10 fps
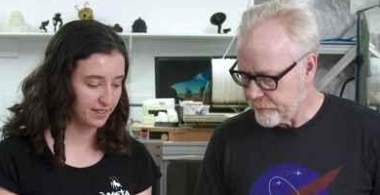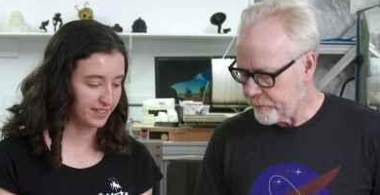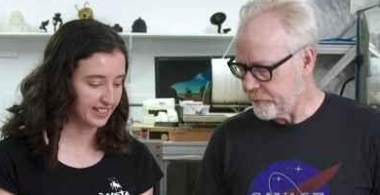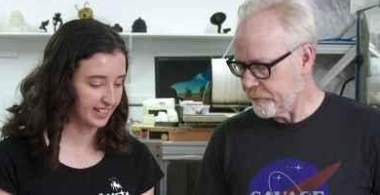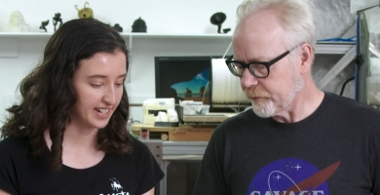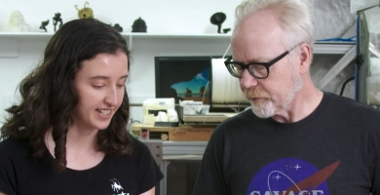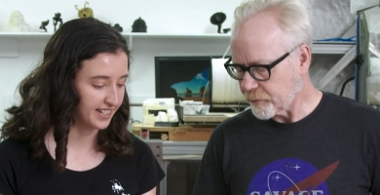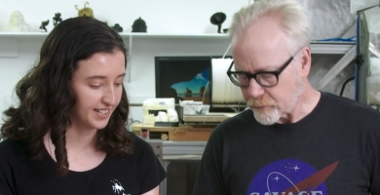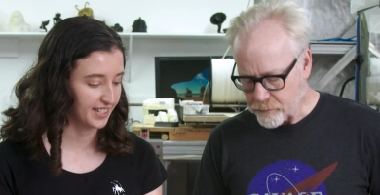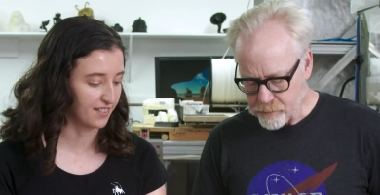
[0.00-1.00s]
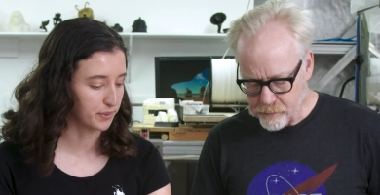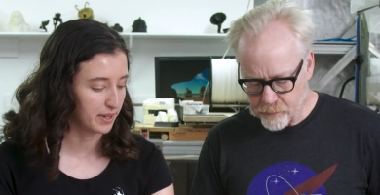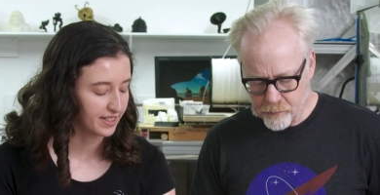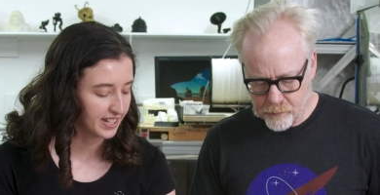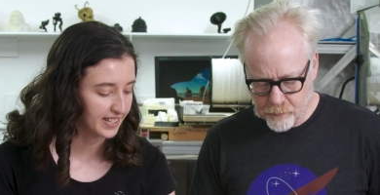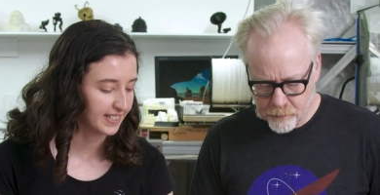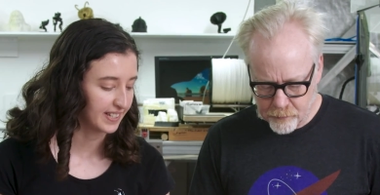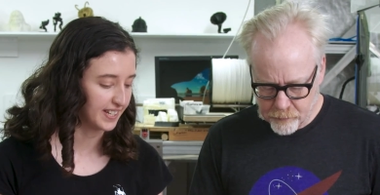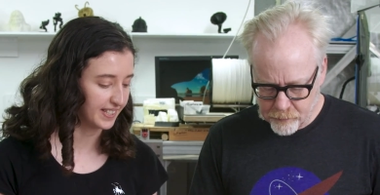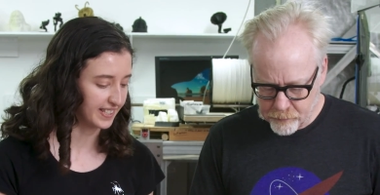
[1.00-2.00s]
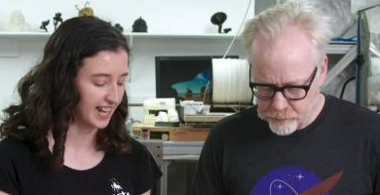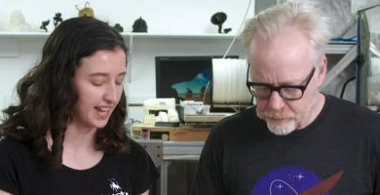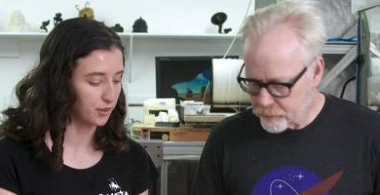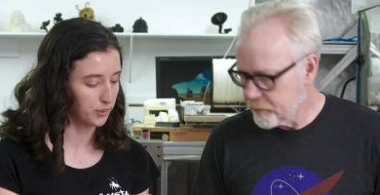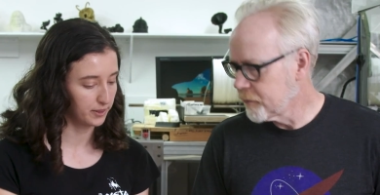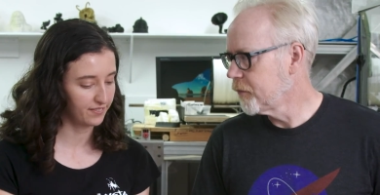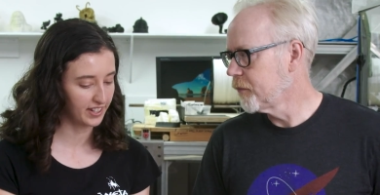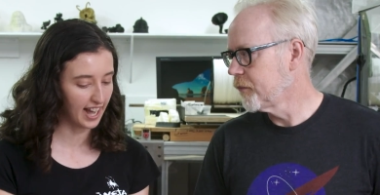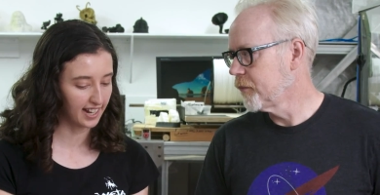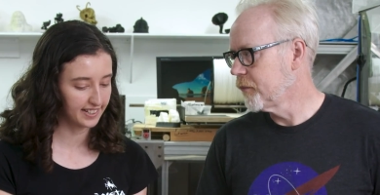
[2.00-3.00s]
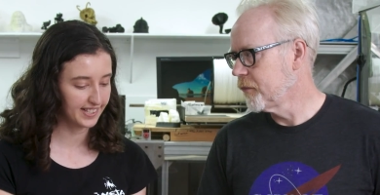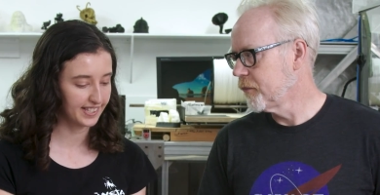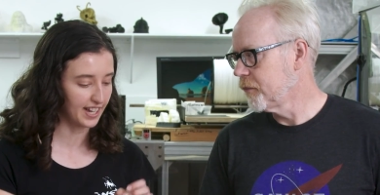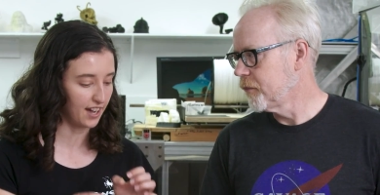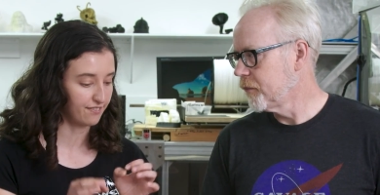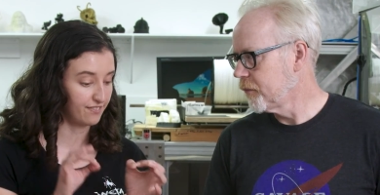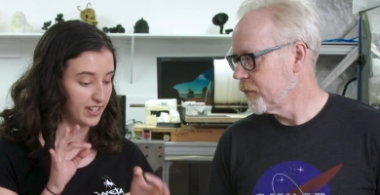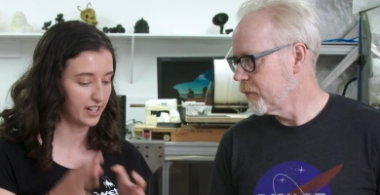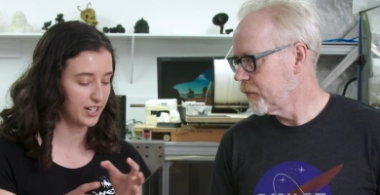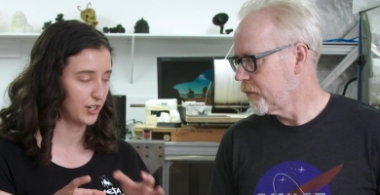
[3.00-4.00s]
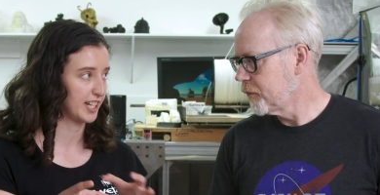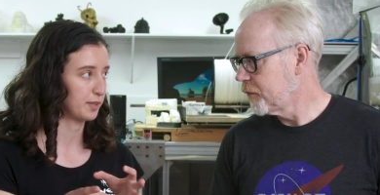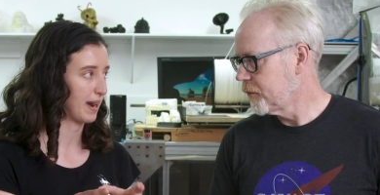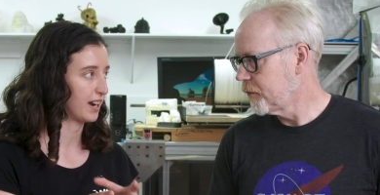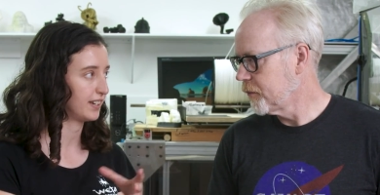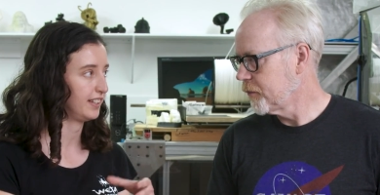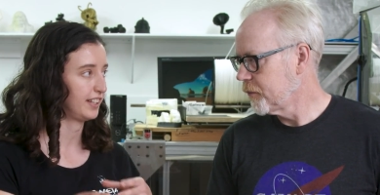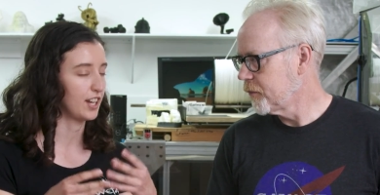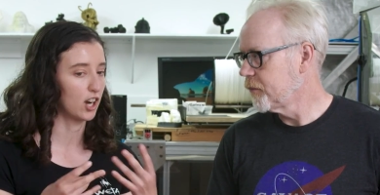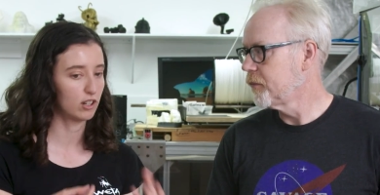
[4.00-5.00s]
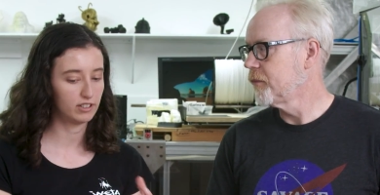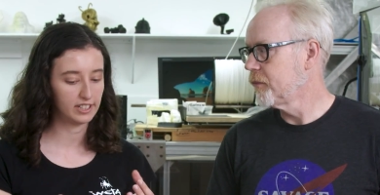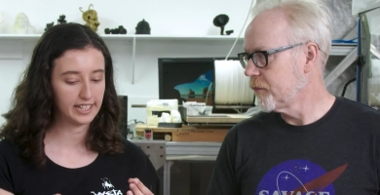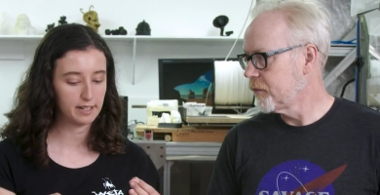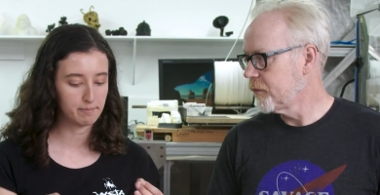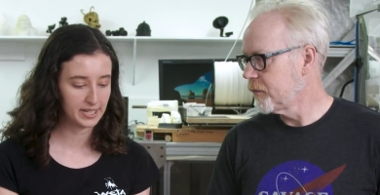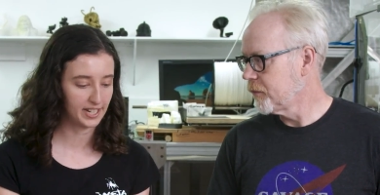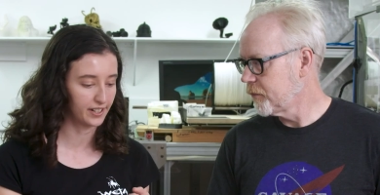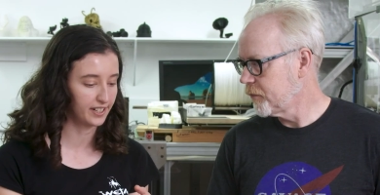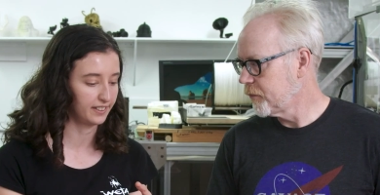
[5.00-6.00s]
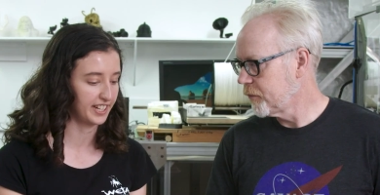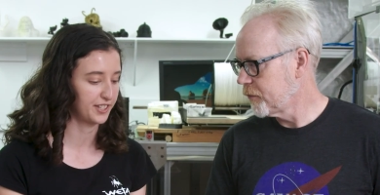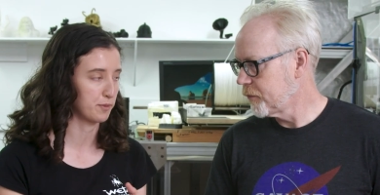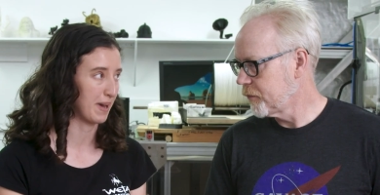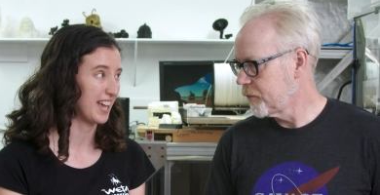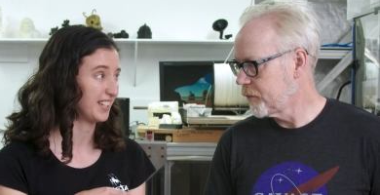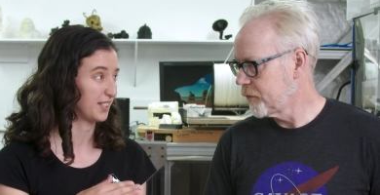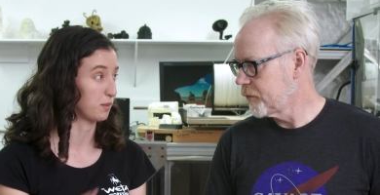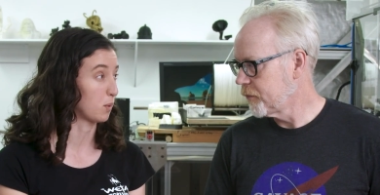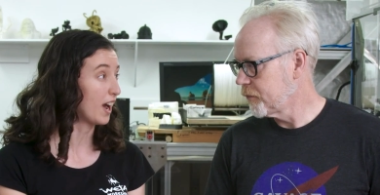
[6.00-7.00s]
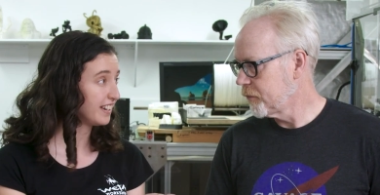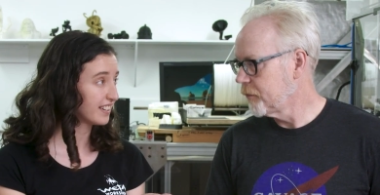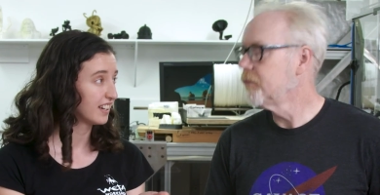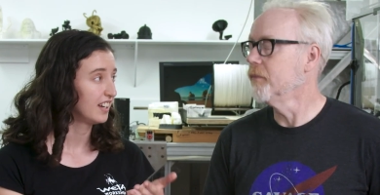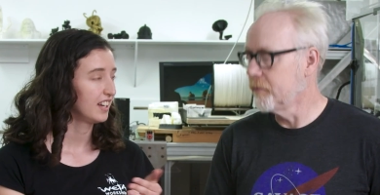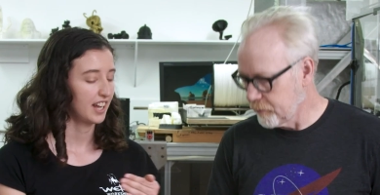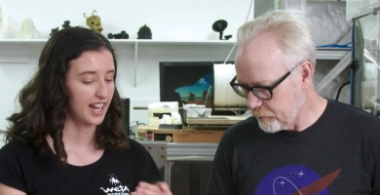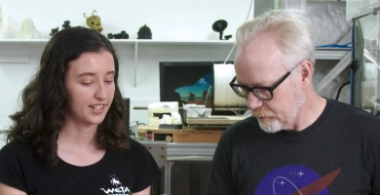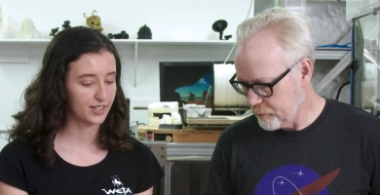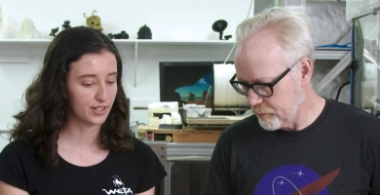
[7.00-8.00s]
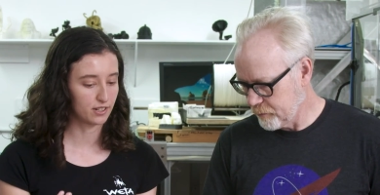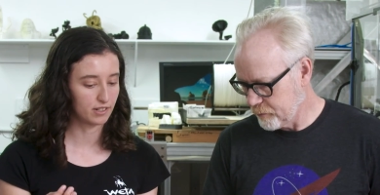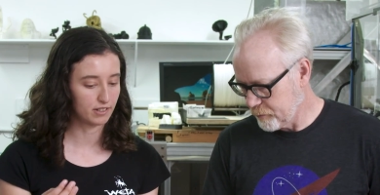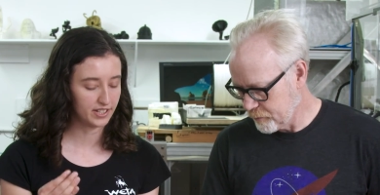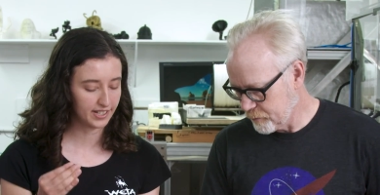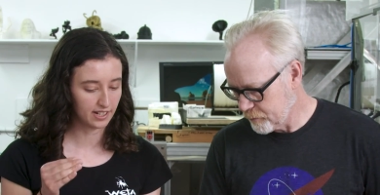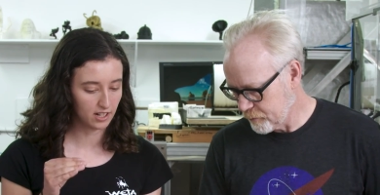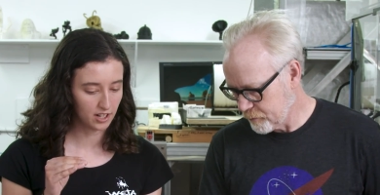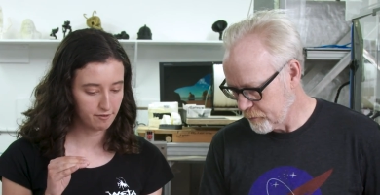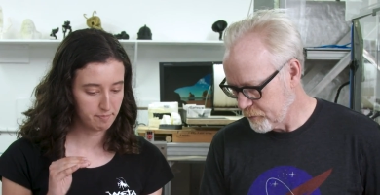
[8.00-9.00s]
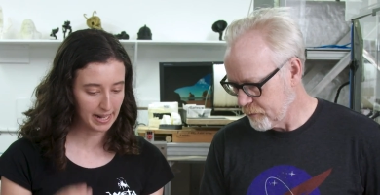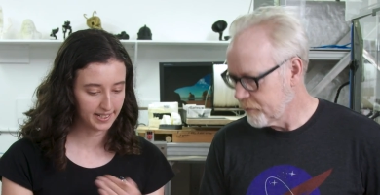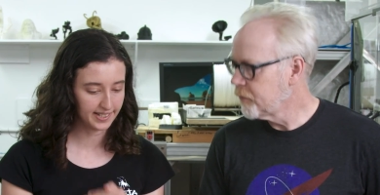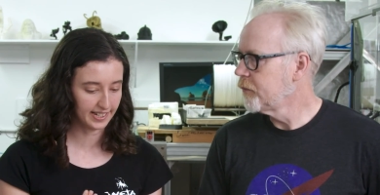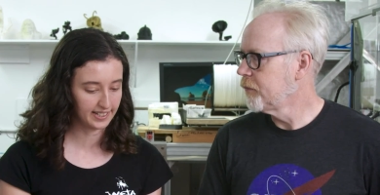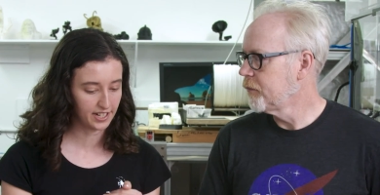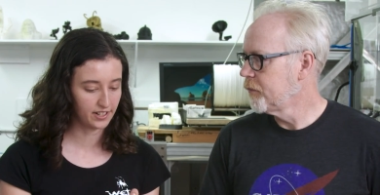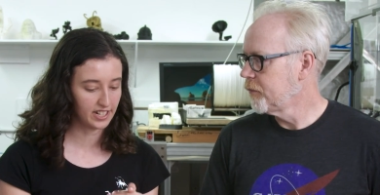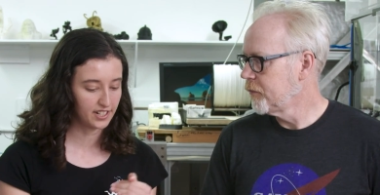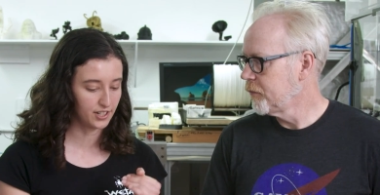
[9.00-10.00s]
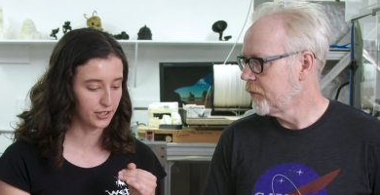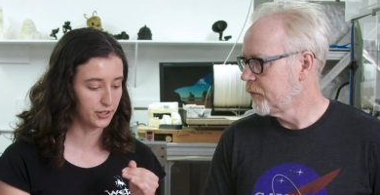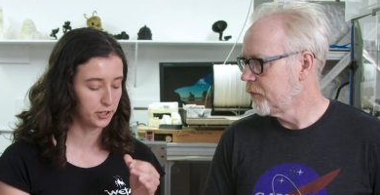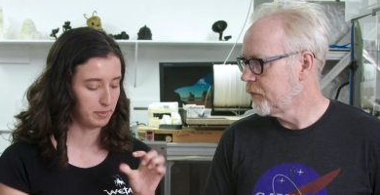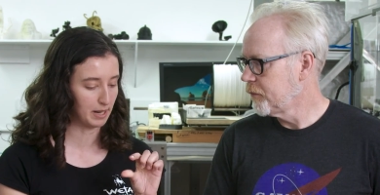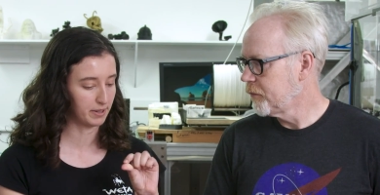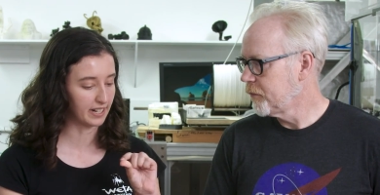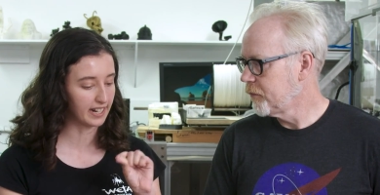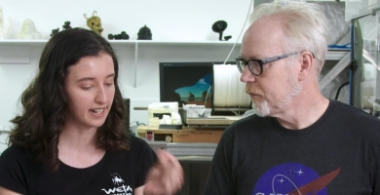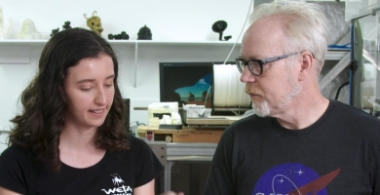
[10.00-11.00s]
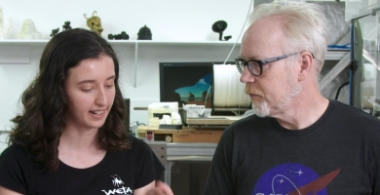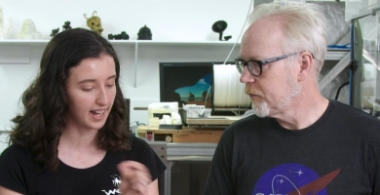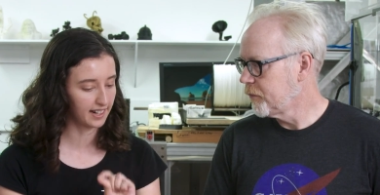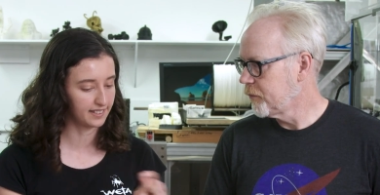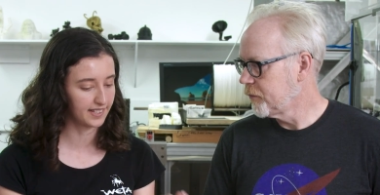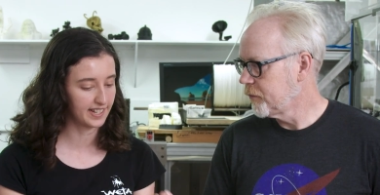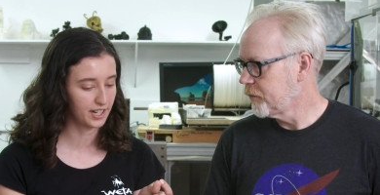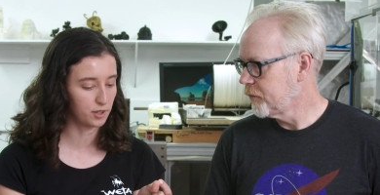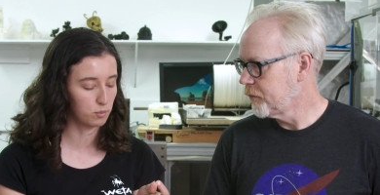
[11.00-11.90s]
Speaker 1: one thing that I did discover with this is that all of the colors are very transparent. The only material that is opaque is the white. Mm-hmm. And so there's a lot of balancing that you need to do to be able to get the colors that